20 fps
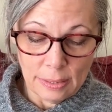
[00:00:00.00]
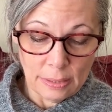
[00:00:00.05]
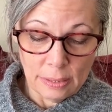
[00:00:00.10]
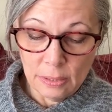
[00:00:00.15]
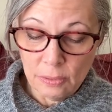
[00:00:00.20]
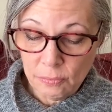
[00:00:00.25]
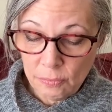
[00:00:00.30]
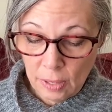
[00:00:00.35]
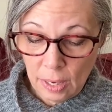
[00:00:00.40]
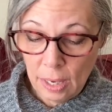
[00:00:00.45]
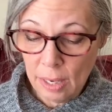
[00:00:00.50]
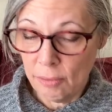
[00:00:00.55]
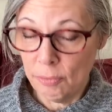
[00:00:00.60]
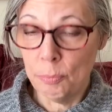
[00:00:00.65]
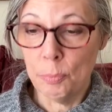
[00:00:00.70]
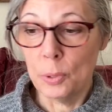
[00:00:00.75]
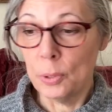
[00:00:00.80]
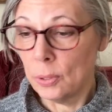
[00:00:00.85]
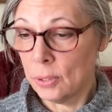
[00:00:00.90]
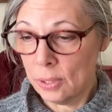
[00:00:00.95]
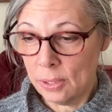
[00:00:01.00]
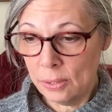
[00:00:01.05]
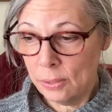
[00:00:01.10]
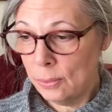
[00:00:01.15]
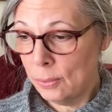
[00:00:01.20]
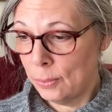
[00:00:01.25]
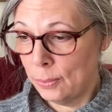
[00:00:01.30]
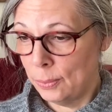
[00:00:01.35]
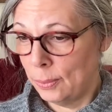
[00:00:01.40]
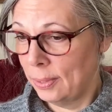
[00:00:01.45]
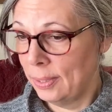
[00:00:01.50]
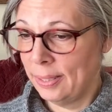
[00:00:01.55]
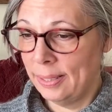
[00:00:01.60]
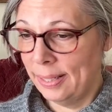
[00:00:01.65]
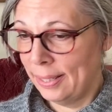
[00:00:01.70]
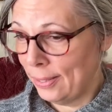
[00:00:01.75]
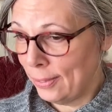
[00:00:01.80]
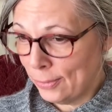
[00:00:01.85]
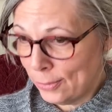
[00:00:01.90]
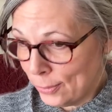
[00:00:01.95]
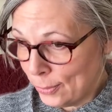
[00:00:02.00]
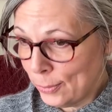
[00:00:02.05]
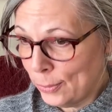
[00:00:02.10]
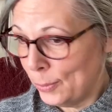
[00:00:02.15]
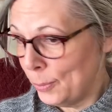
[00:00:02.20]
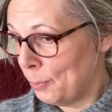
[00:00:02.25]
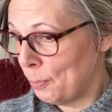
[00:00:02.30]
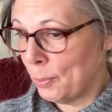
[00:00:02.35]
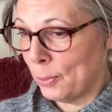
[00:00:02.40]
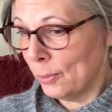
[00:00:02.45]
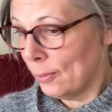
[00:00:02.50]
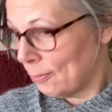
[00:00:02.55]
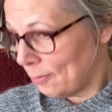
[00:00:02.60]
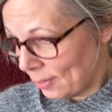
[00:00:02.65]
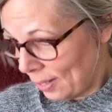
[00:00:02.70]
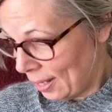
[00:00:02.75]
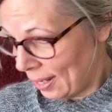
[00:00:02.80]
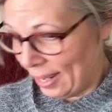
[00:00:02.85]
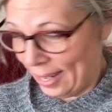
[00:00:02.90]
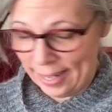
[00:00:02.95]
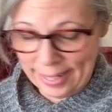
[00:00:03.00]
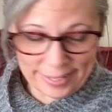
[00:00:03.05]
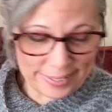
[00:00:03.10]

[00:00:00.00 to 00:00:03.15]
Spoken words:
knit 5, purl 2, knit 2, purl 5.